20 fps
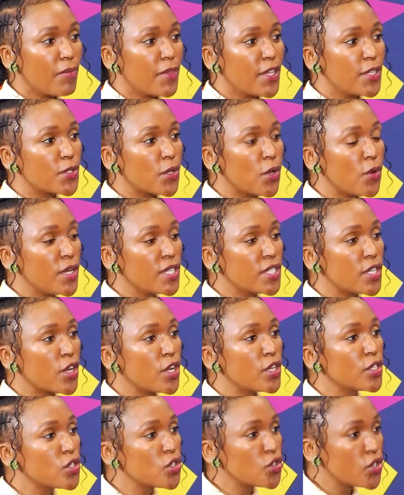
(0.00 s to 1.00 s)
There's always a
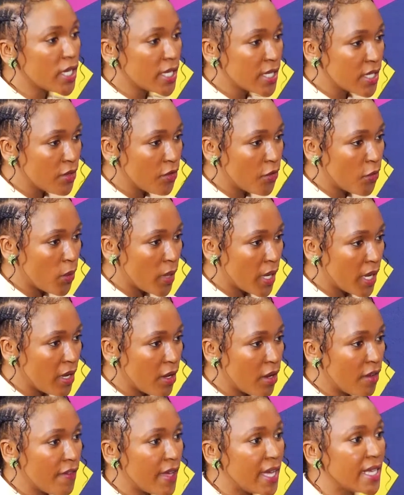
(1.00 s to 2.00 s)
constructive
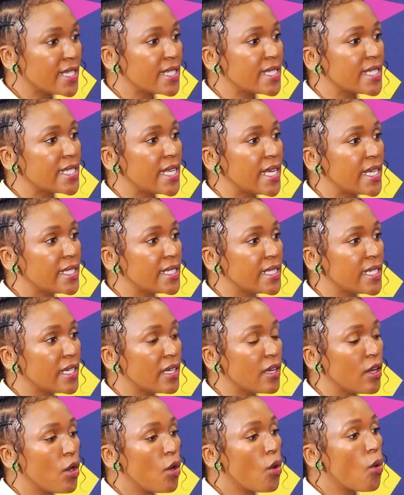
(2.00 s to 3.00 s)
way of
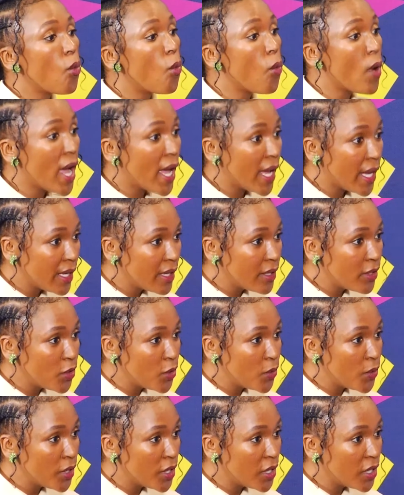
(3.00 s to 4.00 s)
understanding why
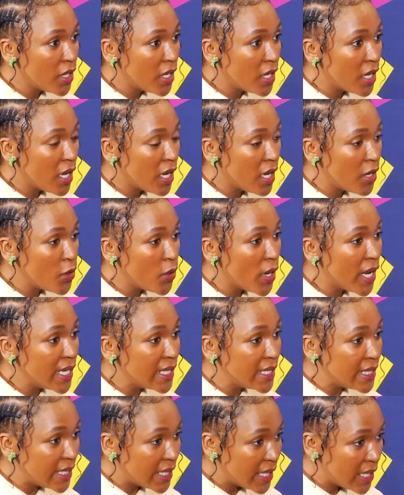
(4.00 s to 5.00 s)
your
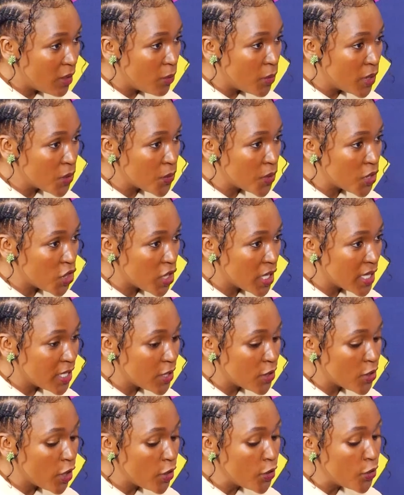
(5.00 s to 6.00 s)
idea was
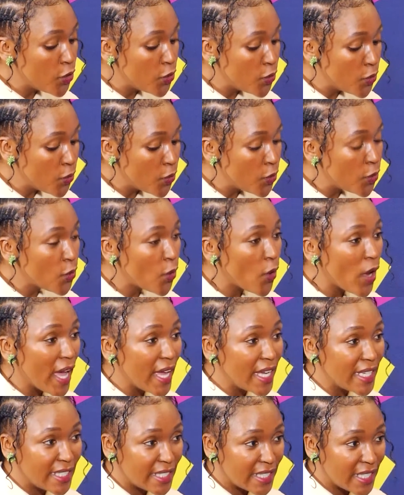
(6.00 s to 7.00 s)
rejected, not you, your
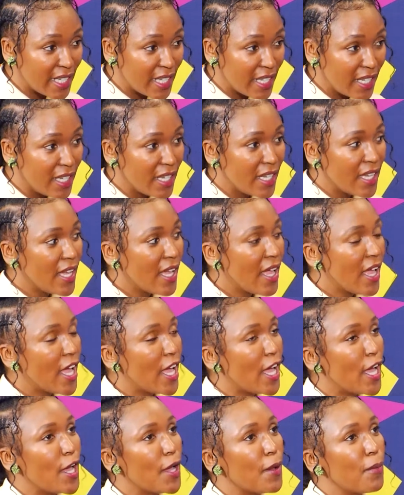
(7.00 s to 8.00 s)
idea.
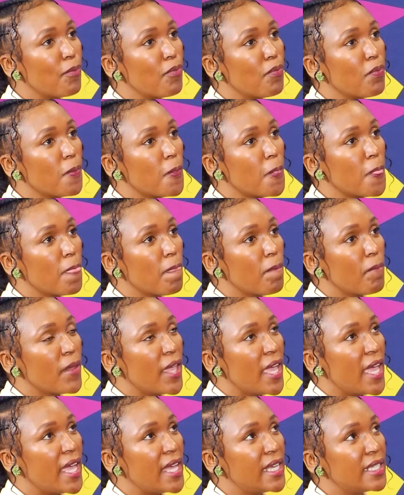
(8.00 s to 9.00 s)
And
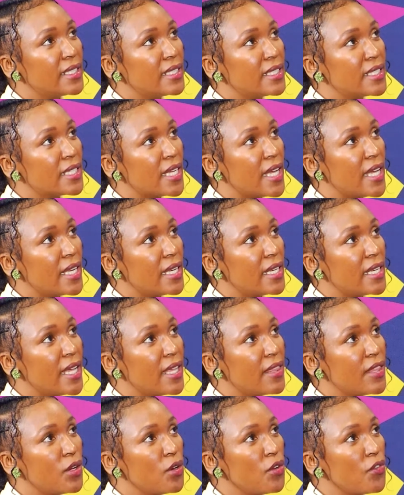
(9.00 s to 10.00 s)

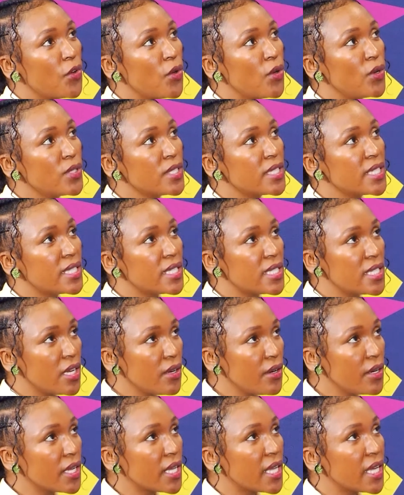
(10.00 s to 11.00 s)
then, of course,
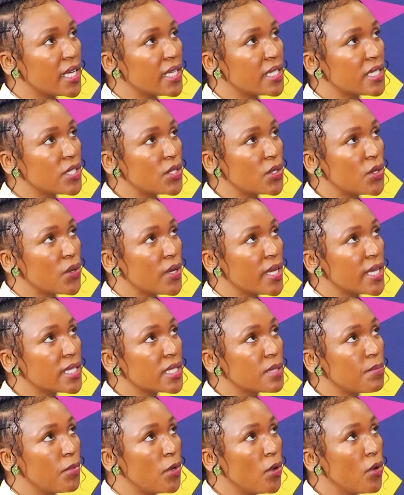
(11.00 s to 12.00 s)
interrogate,
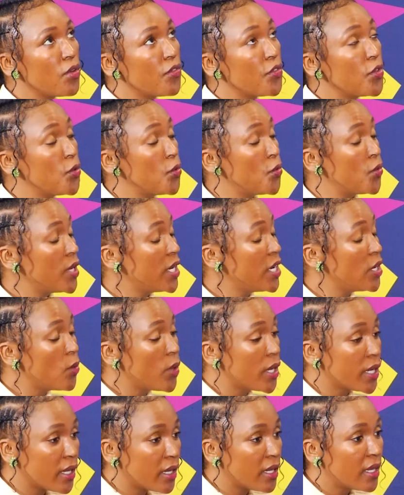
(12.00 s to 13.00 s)
explore. If you really
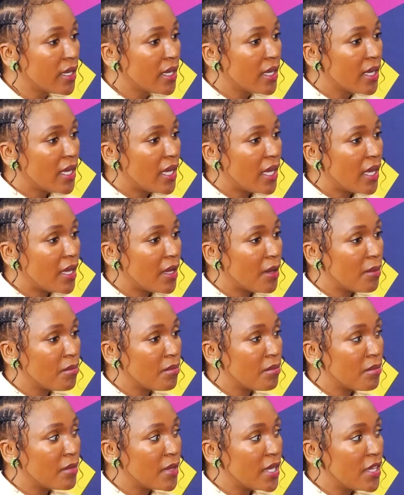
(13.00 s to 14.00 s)

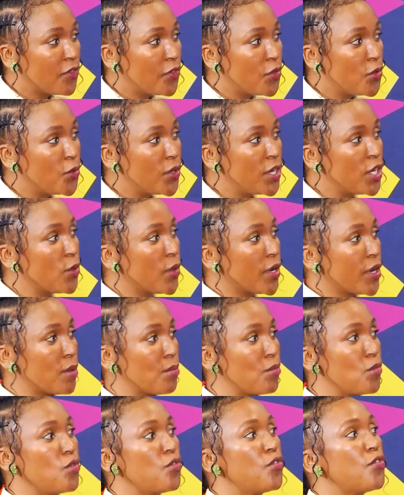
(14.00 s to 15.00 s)
want to
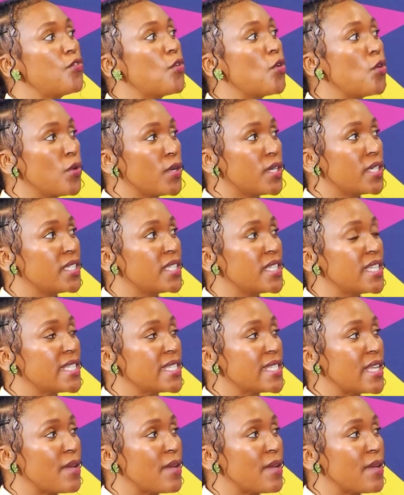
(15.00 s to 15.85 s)
move forward, there's